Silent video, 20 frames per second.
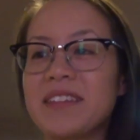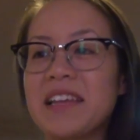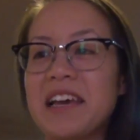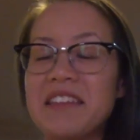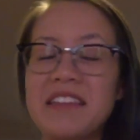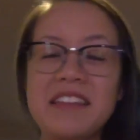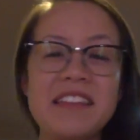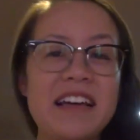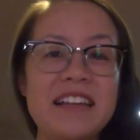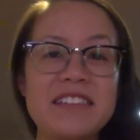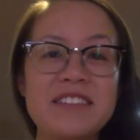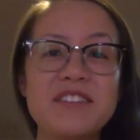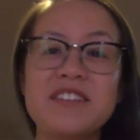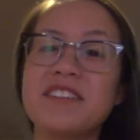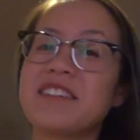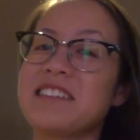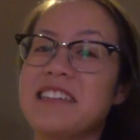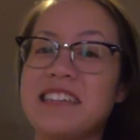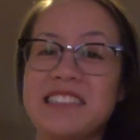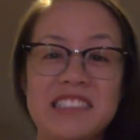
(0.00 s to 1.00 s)
I think that's all
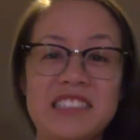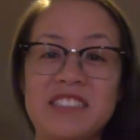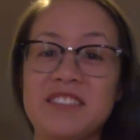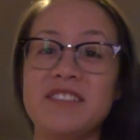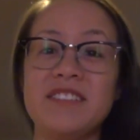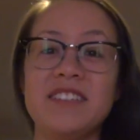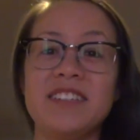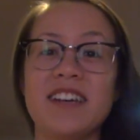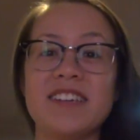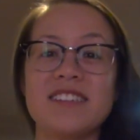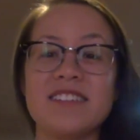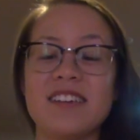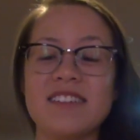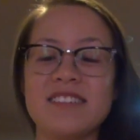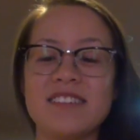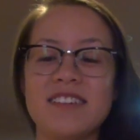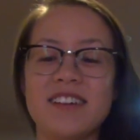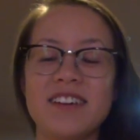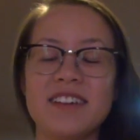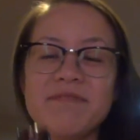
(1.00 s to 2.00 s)
because I just saw you guys
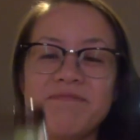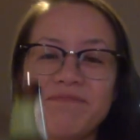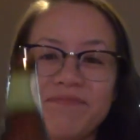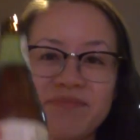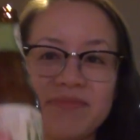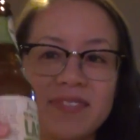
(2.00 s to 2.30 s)
last night.